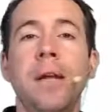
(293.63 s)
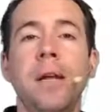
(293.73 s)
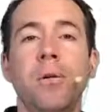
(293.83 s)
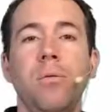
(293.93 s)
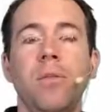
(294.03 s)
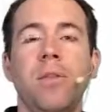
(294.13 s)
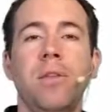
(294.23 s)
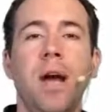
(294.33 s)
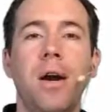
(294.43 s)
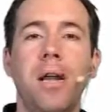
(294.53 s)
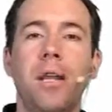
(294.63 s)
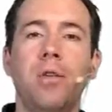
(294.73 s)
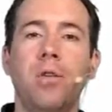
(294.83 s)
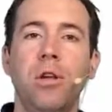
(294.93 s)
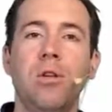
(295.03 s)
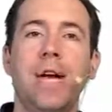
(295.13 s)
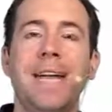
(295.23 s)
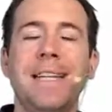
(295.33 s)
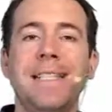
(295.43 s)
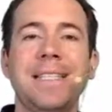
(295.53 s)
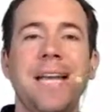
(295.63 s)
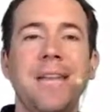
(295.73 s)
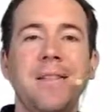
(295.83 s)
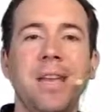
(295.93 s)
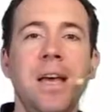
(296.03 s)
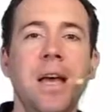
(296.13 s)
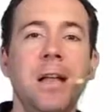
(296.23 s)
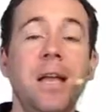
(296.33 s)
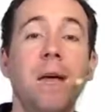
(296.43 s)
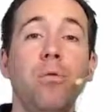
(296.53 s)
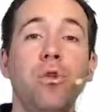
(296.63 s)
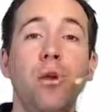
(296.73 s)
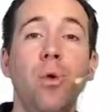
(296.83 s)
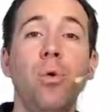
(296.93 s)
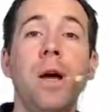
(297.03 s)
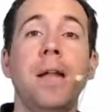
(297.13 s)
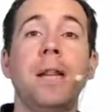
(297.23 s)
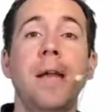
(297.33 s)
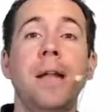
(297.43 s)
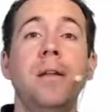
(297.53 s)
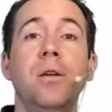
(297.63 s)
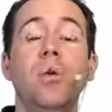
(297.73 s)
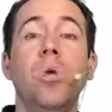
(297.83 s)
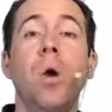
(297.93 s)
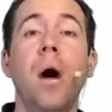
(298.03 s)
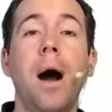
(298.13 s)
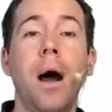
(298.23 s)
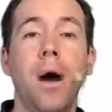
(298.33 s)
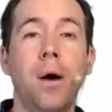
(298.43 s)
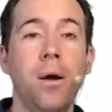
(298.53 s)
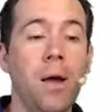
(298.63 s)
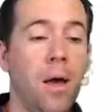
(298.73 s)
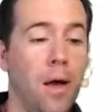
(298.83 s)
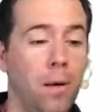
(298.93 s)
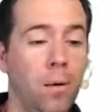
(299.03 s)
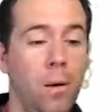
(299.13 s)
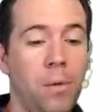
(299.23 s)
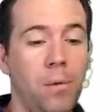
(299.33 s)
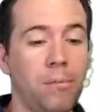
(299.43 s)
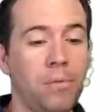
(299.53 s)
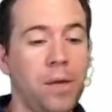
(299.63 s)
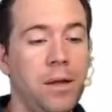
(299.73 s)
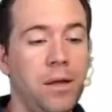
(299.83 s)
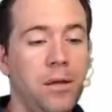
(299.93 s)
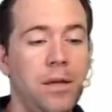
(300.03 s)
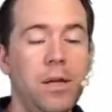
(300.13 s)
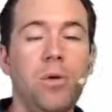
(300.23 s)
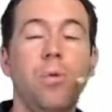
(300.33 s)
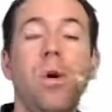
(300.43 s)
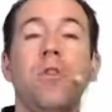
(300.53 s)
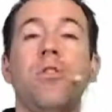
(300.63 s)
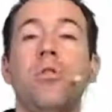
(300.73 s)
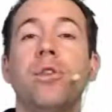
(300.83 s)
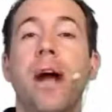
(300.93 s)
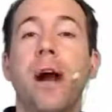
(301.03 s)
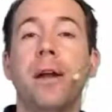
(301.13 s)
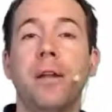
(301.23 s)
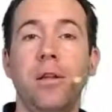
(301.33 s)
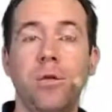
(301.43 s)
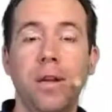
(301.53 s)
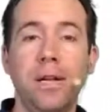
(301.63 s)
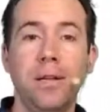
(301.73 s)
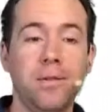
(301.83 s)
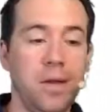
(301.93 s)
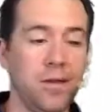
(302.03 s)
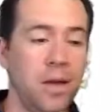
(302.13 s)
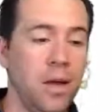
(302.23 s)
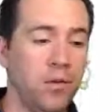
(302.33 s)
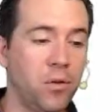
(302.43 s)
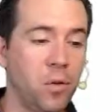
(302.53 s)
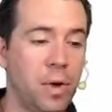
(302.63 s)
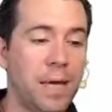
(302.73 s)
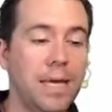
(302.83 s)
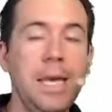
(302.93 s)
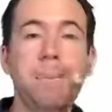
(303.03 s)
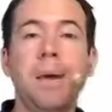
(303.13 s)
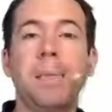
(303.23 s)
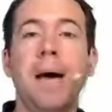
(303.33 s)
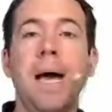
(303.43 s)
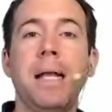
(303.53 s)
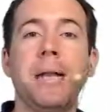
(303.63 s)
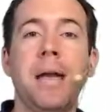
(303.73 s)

and you would target it to the United States, they would know that you are that you want to target the United States. So keep in mind